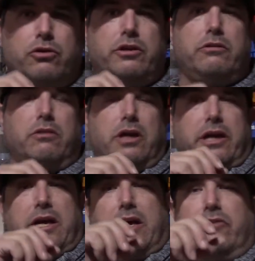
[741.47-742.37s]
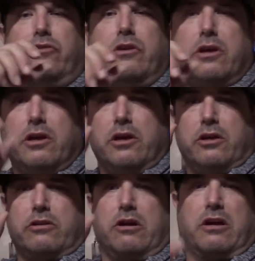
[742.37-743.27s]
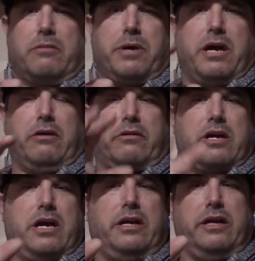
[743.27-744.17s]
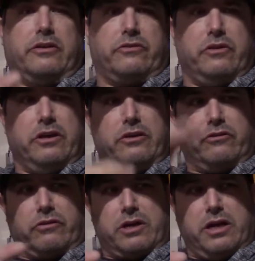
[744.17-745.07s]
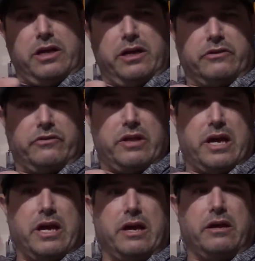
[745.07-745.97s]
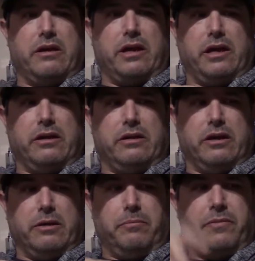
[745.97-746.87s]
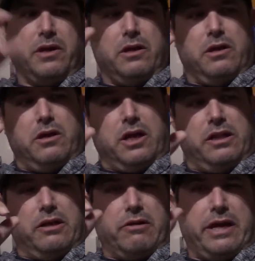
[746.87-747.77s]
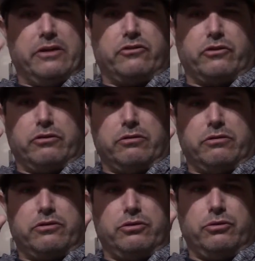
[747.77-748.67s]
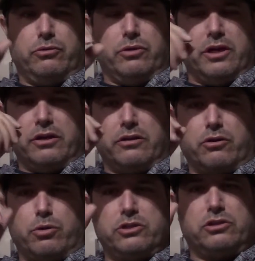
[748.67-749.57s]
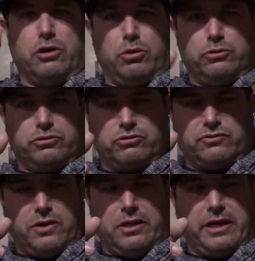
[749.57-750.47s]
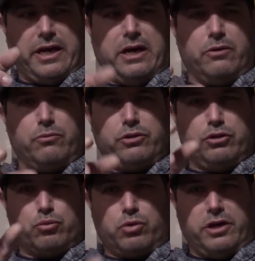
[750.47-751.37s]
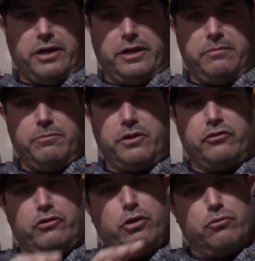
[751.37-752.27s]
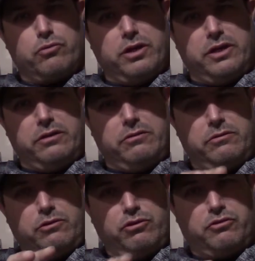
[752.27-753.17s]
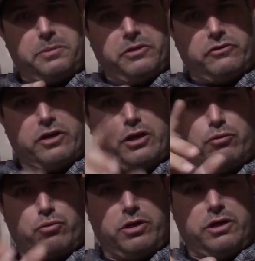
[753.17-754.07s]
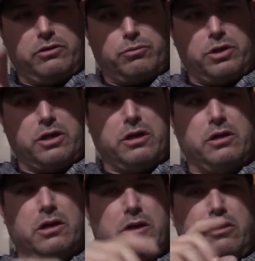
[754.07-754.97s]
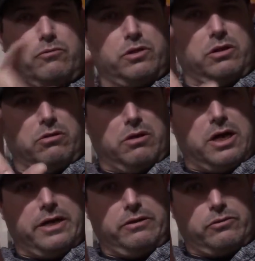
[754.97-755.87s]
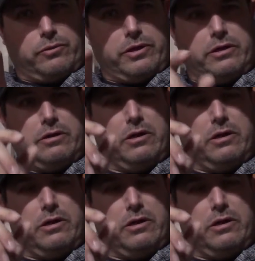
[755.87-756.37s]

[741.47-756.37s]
hear a lot of guys talk about Kydex this or Kydex that, and their answer to the question of holsters falling out when you run, because you don't run in USPSA, you run in 3-gun, run a lot in 3-gun.